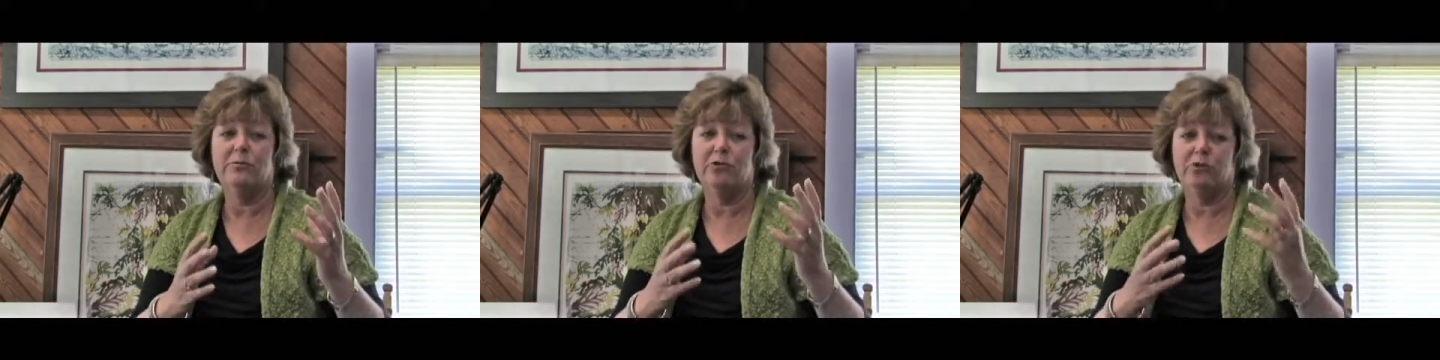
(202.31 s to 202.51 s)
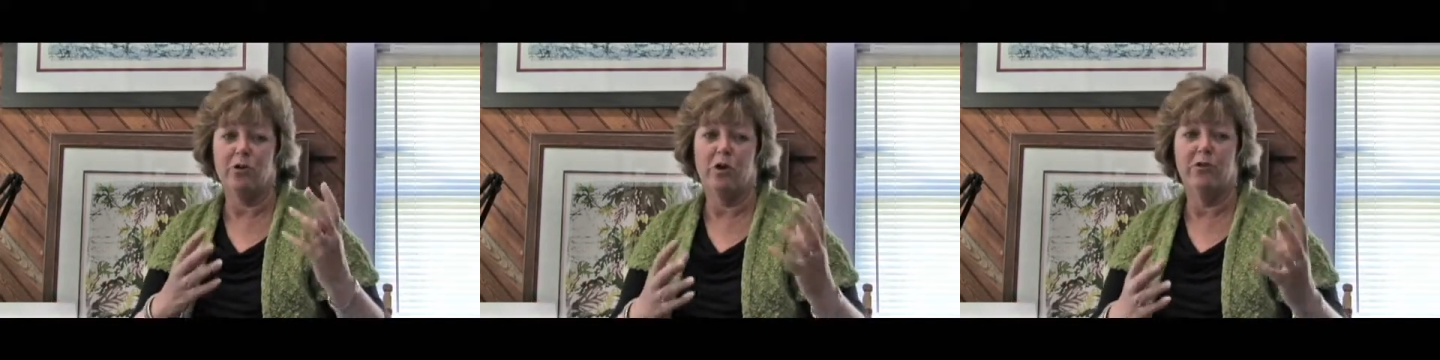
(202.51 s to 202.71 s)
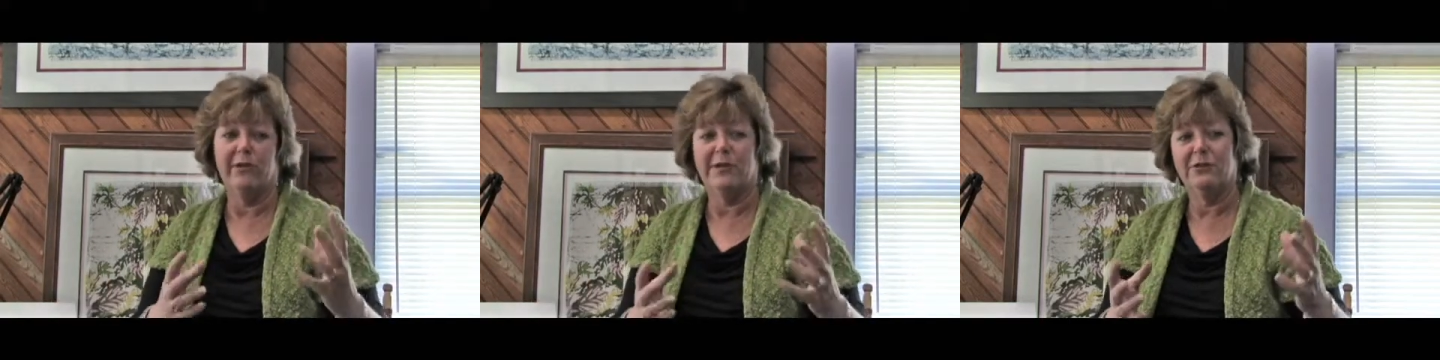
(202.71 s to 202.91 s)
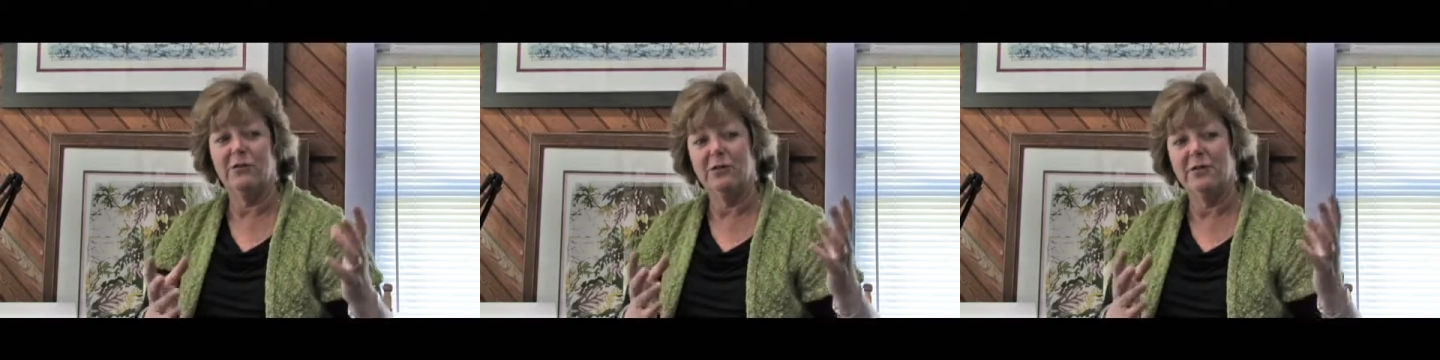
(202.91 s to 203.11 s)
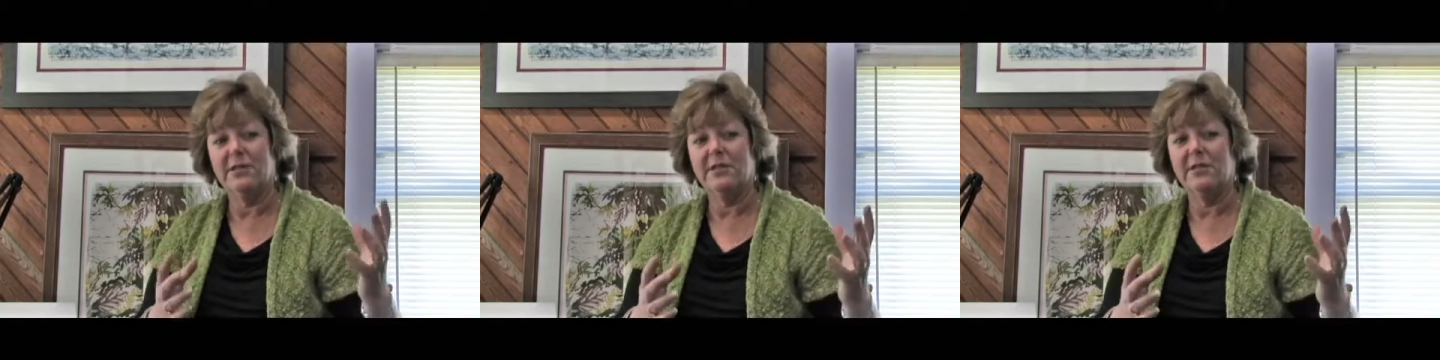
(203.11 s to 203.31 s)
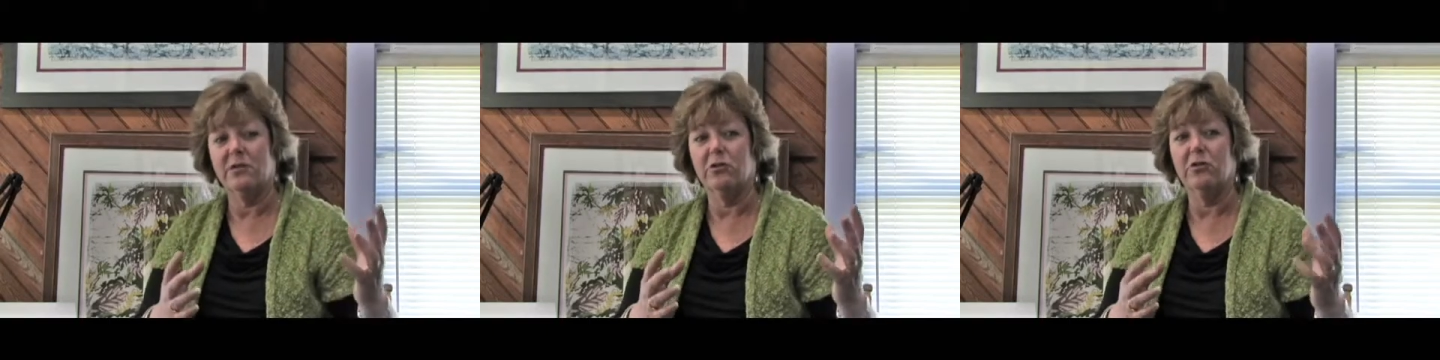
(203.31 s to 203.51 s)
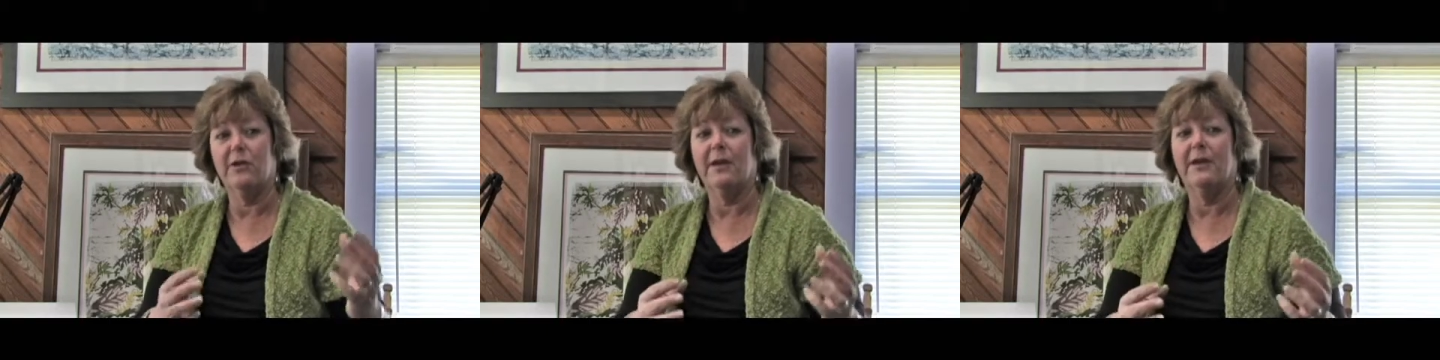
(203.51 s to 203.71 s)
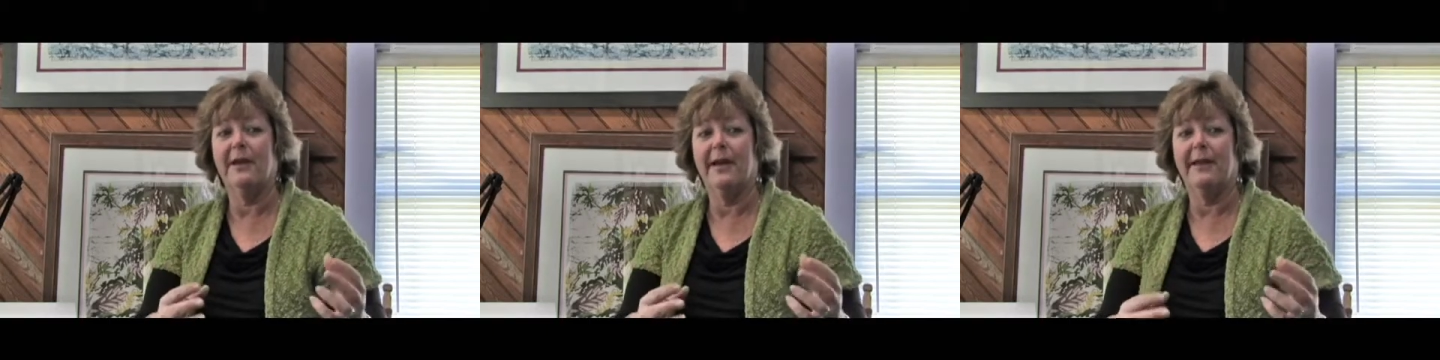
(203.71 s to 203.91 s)
drawing to the
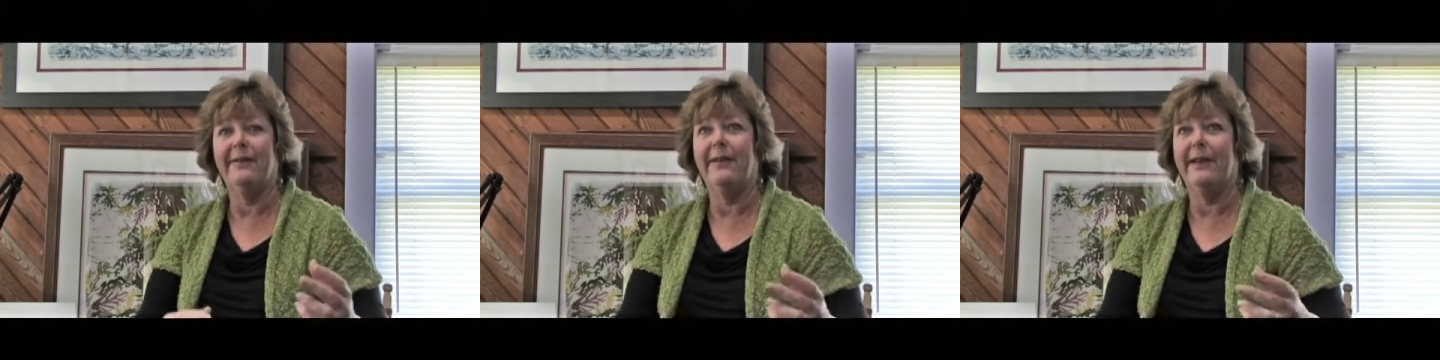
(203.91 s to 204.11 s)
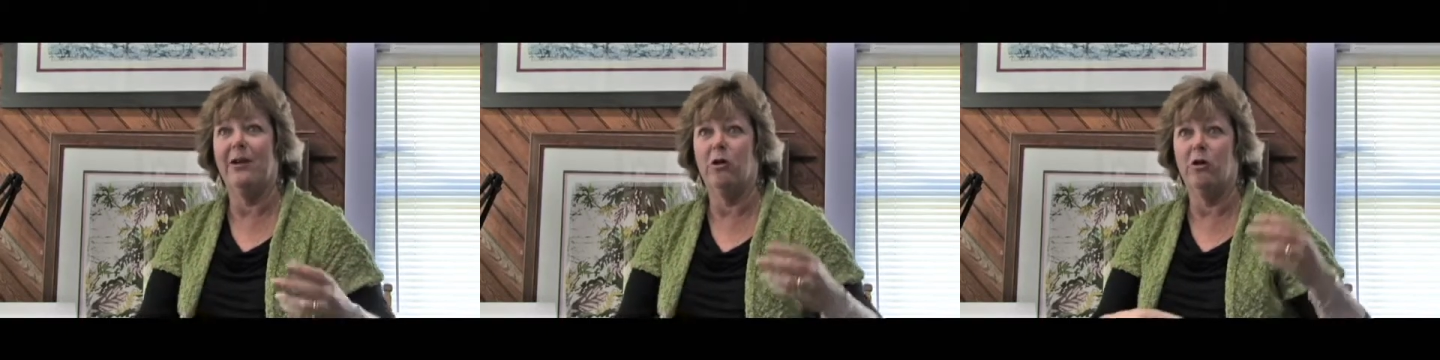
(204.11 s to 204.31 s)
silk and then